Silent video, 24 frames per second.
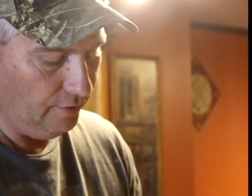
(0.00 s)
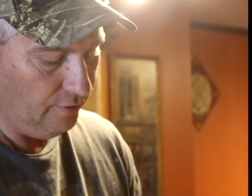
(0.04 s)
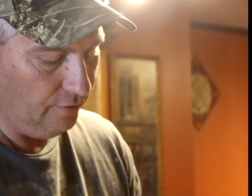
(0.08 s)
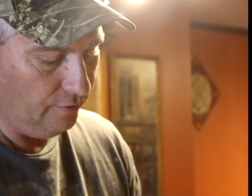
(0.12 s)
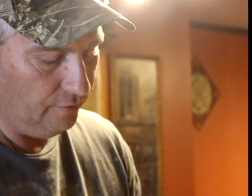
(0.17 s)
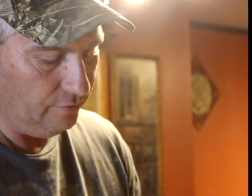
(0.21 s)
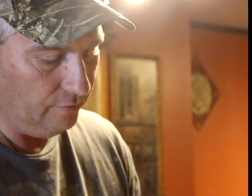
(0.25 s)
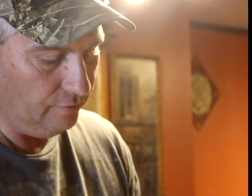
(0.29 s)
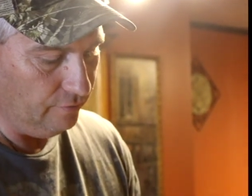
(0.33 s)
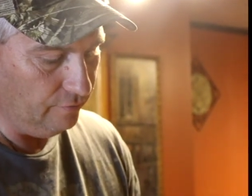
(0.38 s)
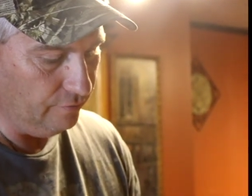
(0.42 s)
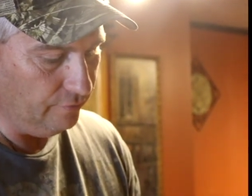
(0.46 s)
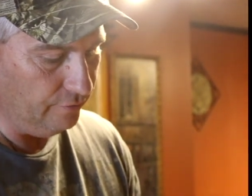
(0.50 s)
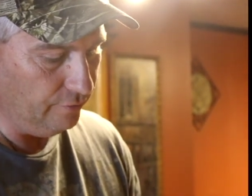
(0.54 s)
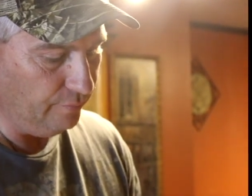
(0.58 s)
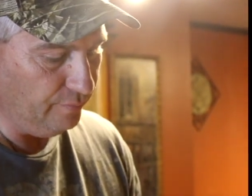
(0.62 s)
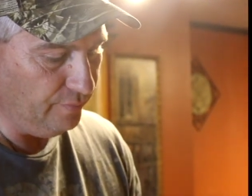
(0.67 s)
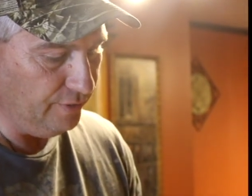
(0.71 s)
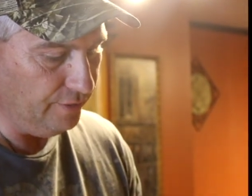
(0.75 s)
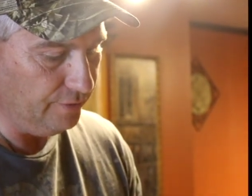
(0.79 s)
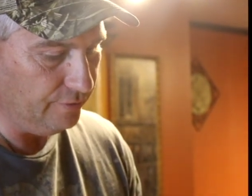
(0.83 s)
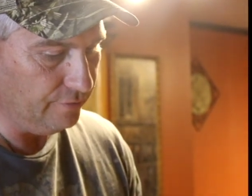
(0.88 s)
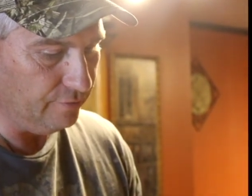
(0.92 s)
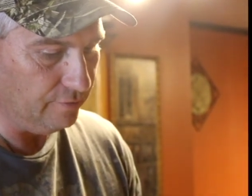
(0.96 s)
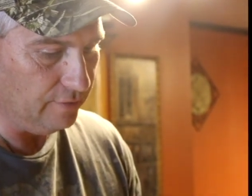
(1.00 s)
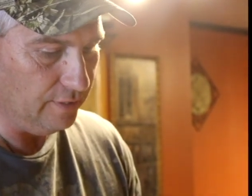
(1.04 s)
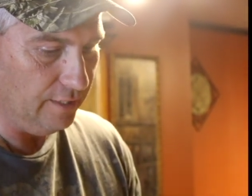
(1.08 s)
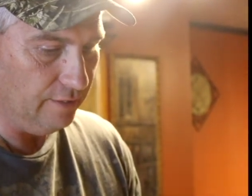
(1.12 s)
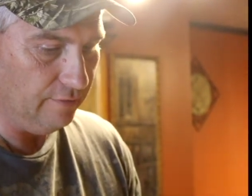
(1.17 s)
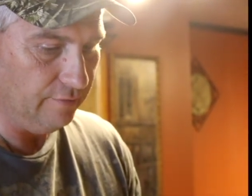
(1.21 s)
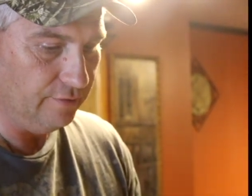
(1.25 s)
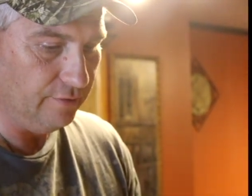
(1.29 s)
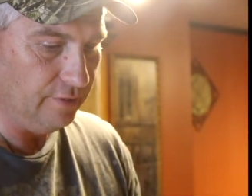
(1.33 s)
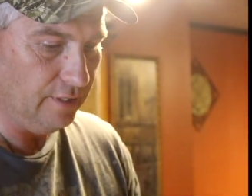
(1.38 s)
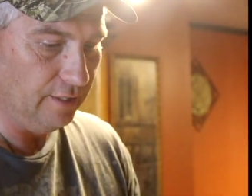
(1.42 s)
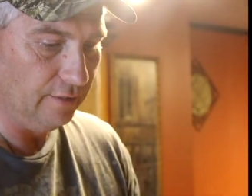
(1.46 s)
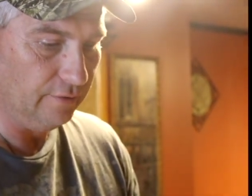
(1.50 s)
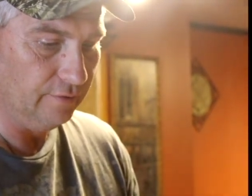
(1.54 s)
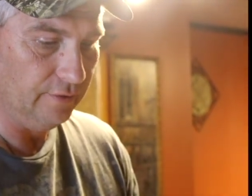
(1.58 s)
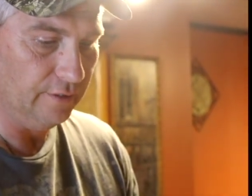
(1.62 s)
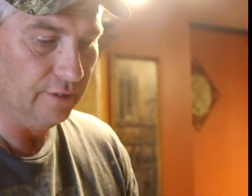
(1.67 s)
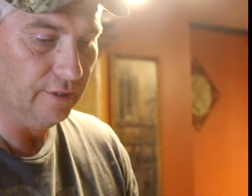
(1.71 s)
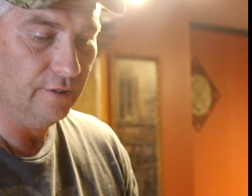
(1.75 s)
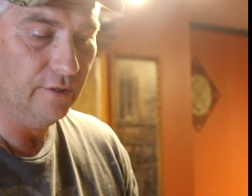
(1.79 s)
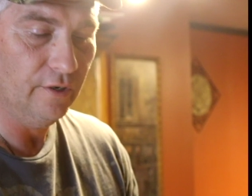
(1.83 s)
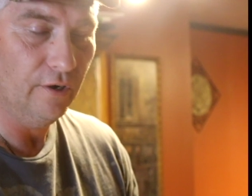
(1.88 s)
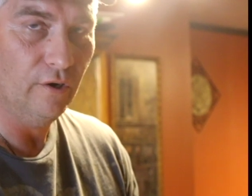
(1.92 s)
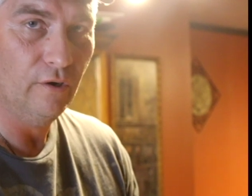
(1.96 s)
you drew your picture out, and you actually
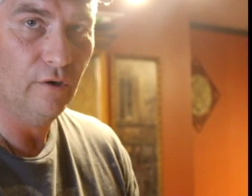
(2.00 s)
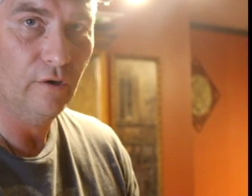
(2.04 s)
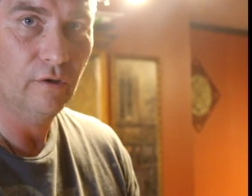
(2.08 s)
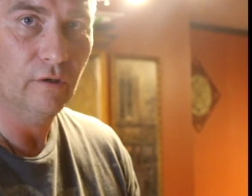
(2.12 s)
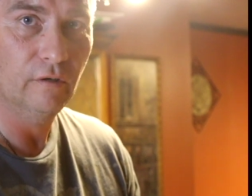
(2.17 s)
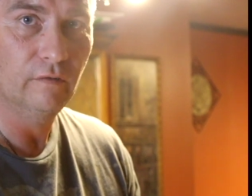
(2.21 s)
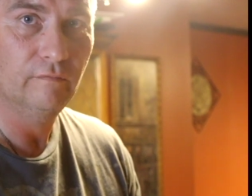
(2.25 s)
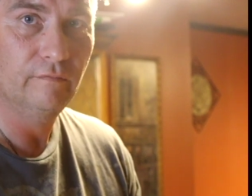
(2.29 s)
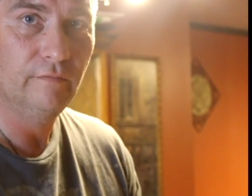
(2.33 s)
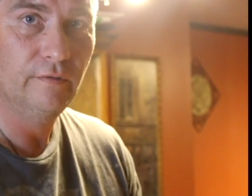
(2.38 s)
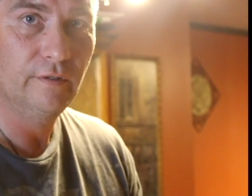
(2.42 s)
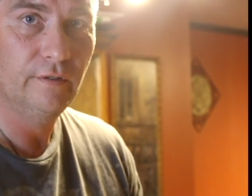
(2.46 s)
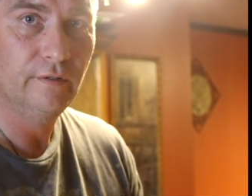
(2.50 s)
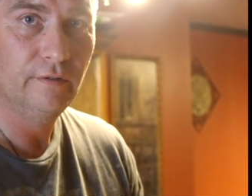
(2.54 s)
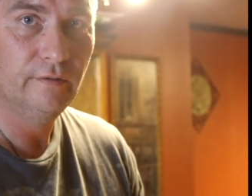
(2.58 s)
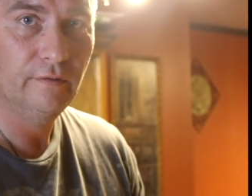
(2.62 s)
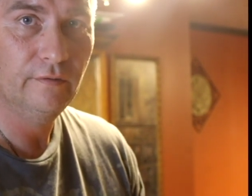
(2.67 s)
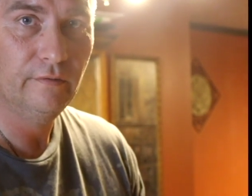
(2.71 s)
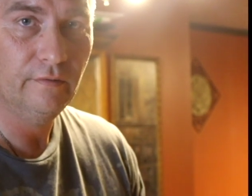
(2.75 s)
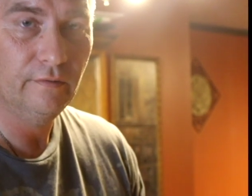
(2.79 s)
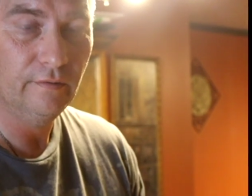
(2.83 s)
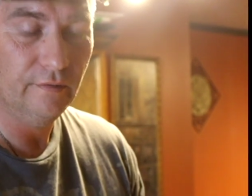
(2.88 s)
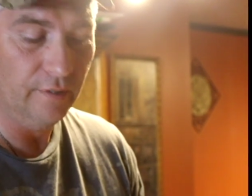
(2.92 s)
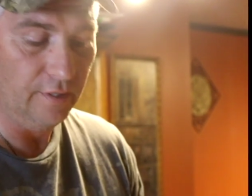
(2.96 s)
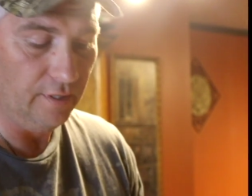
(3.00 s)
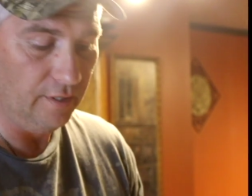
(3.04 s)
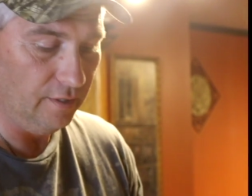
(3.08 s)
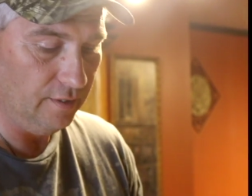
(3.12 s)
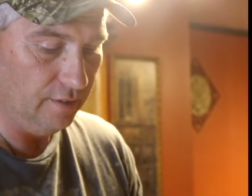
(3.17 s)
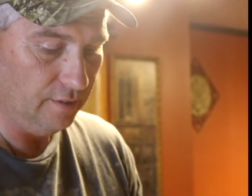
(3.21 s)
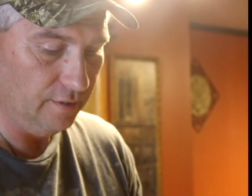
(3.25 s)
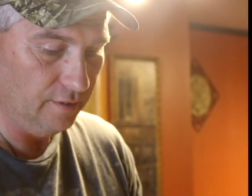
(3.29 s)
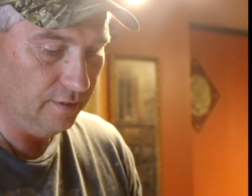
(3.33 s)
carved the